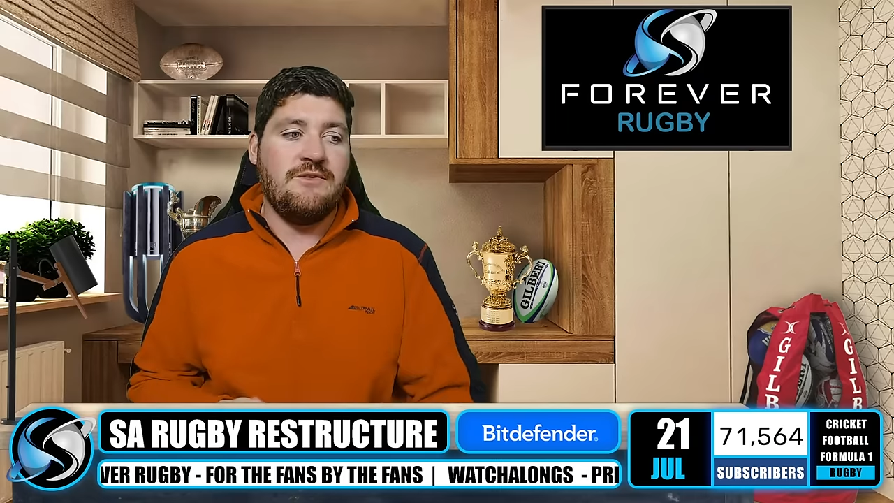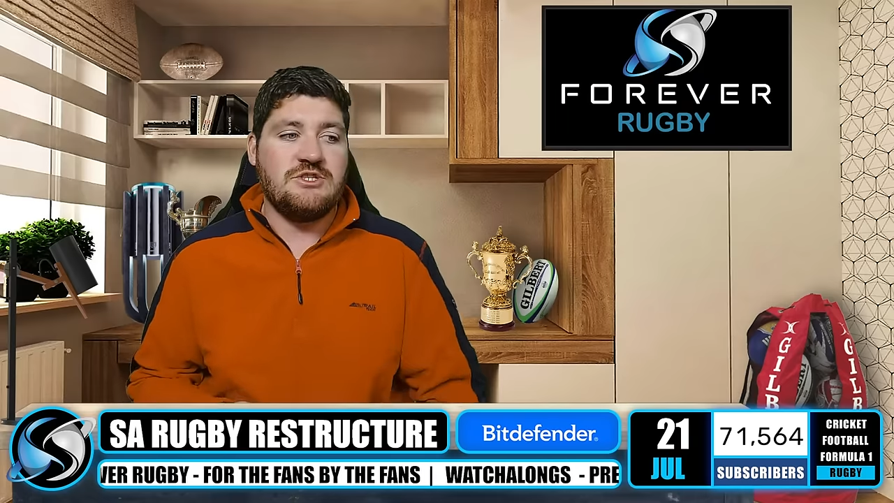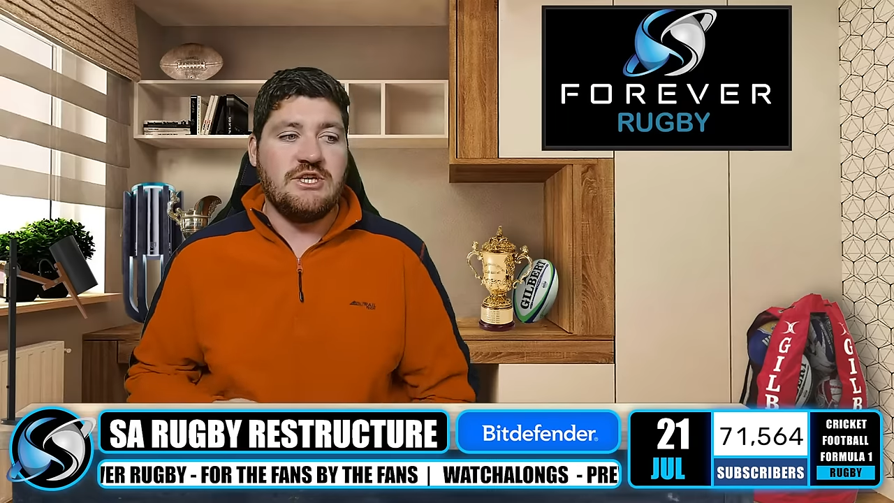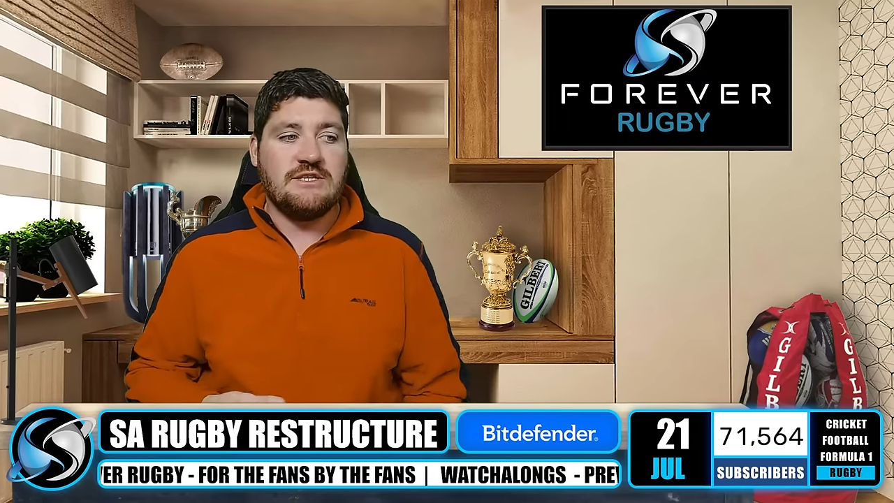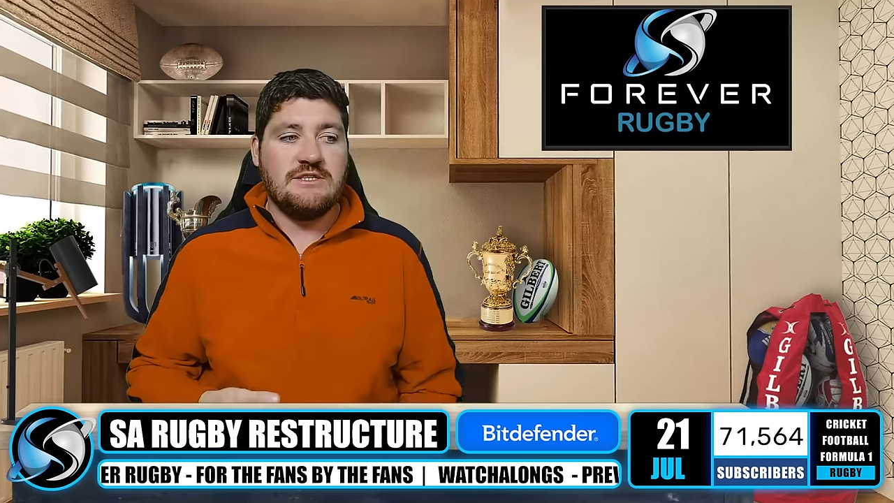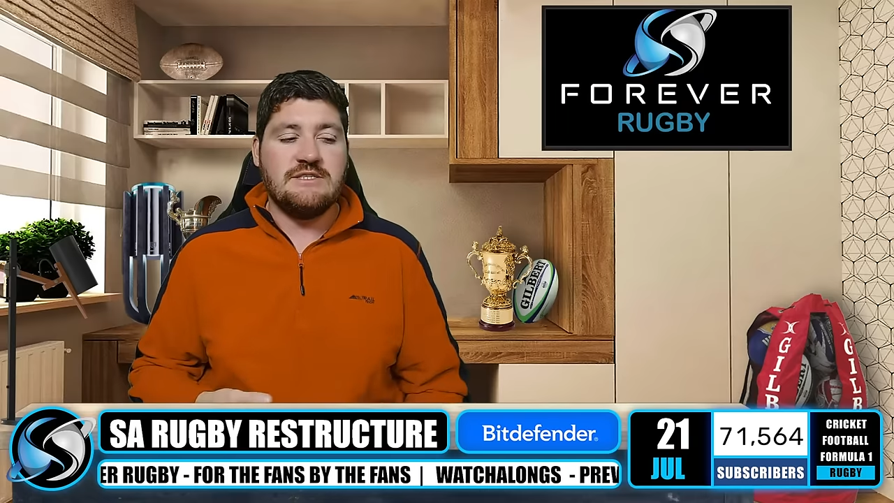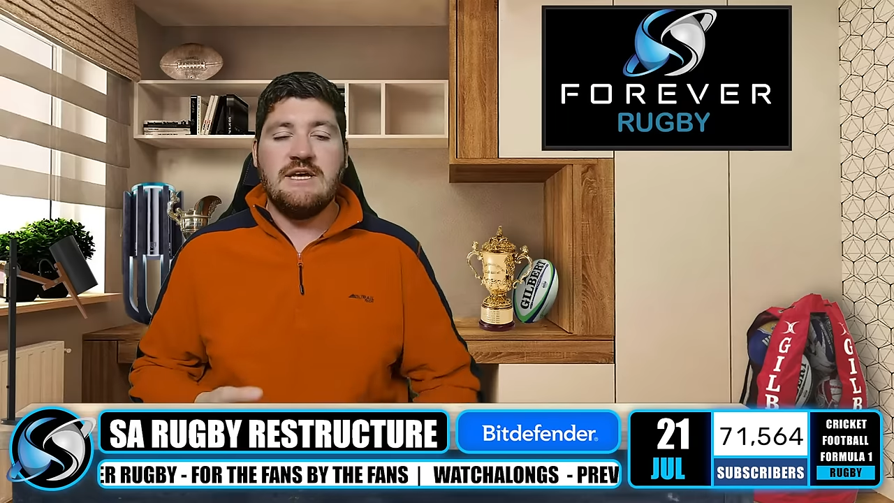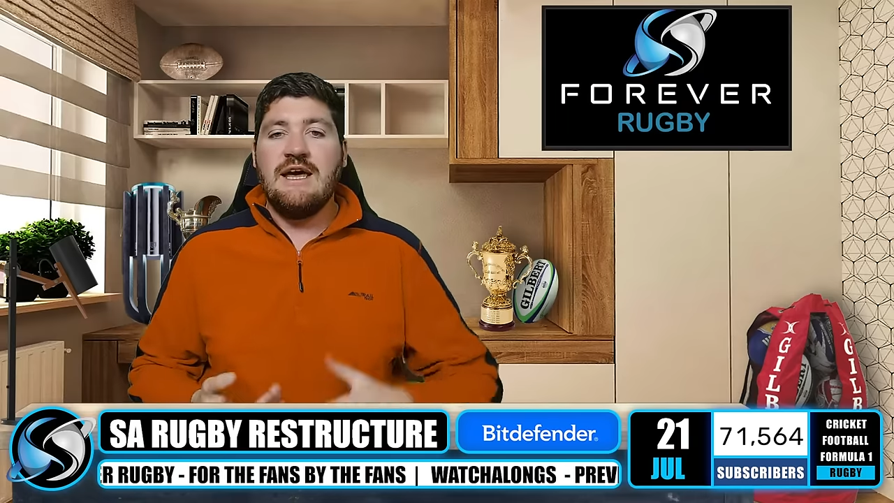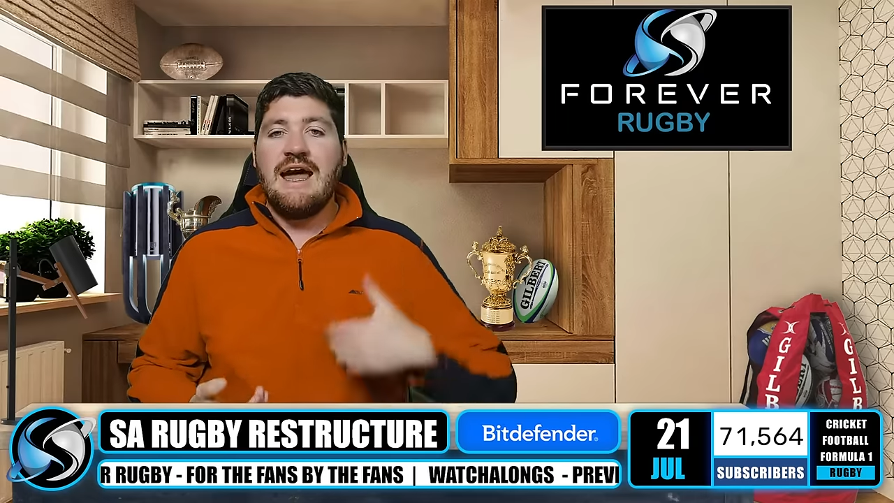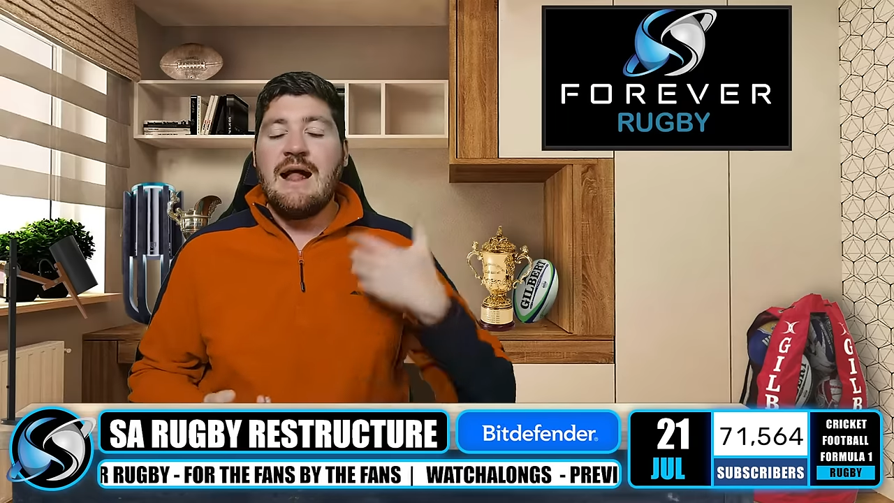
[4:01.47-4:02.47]
the Cheetahs,
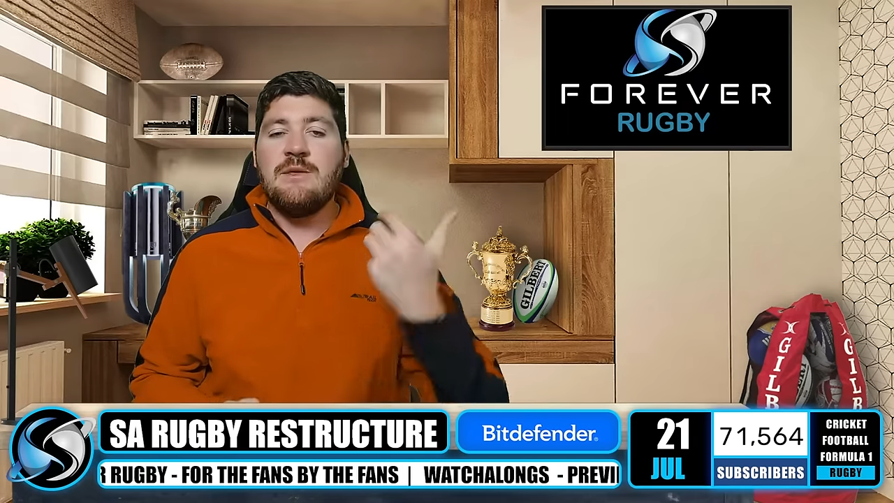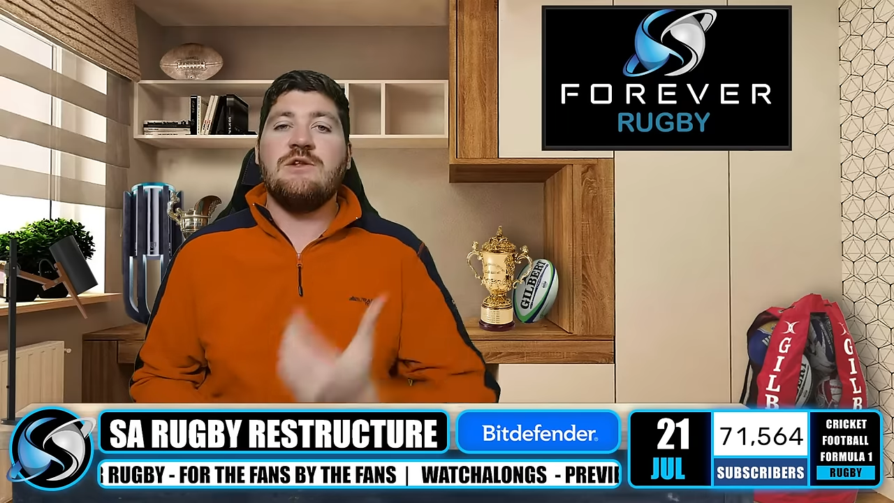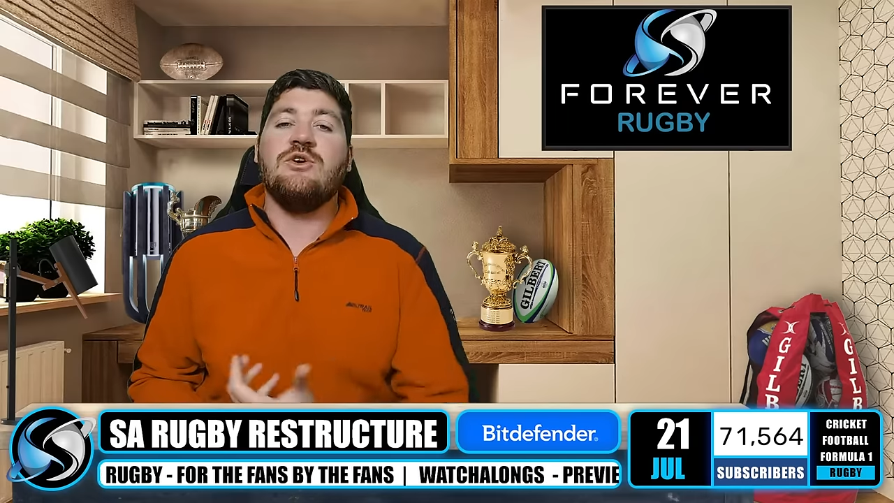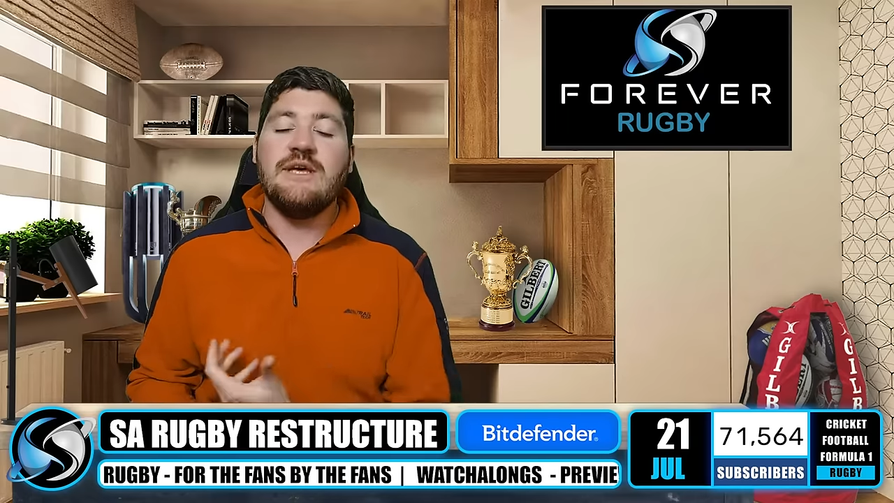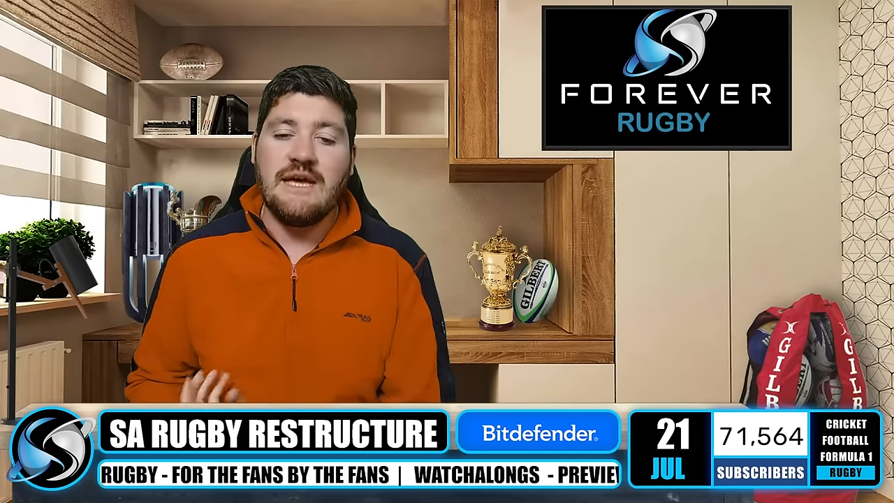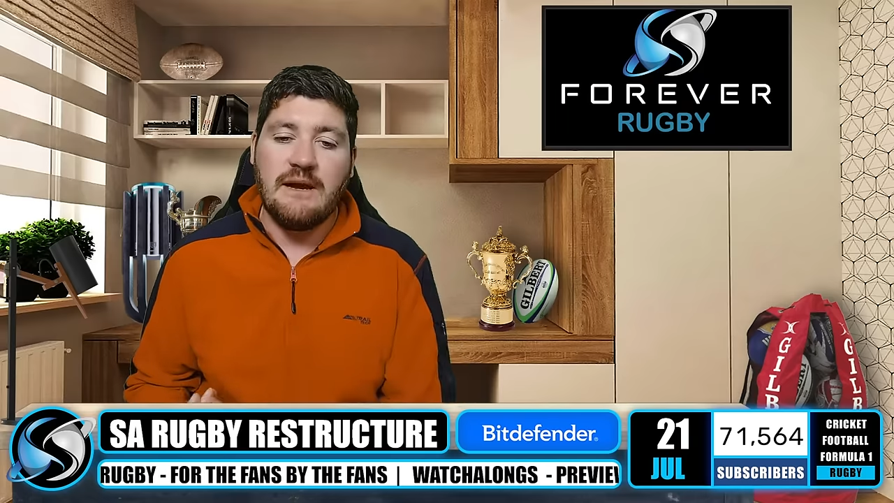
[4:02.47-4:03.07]
and then looking